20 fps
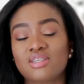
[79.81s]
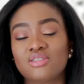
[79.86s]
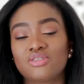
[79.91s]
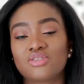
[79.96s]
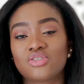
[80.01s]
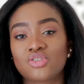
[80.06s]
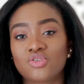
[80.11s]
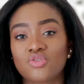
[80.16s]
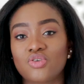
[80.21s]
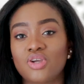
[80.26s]
and
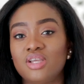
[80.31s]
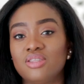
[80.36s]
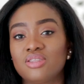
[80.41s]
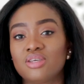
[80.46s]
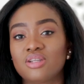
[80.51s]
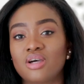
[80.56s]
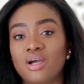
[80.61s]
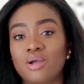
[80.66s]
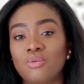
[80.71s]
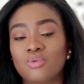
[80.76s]
strain
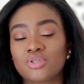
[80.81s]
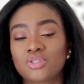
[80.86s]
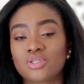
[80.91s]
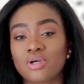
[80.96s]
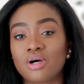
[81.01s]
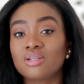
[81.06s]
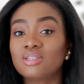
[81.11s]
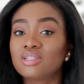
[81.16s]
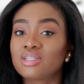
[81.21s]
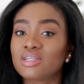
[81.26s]
that I was
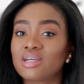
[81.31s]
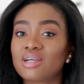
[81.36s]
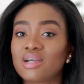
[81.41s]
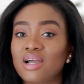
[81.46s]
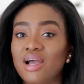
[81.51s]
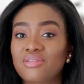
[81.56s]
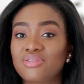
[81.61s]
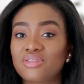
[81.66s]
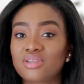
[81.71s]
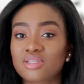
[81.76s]
under
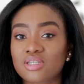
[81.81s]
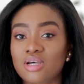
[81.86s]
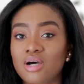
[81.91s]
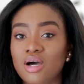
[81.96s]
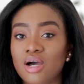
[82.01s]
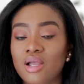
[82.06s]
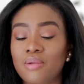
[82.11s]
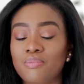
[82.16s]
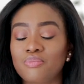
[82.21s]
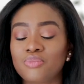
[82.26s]
at the
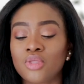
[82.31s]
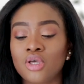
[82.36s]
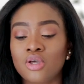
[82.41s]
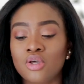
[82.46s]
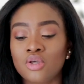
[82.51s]
time.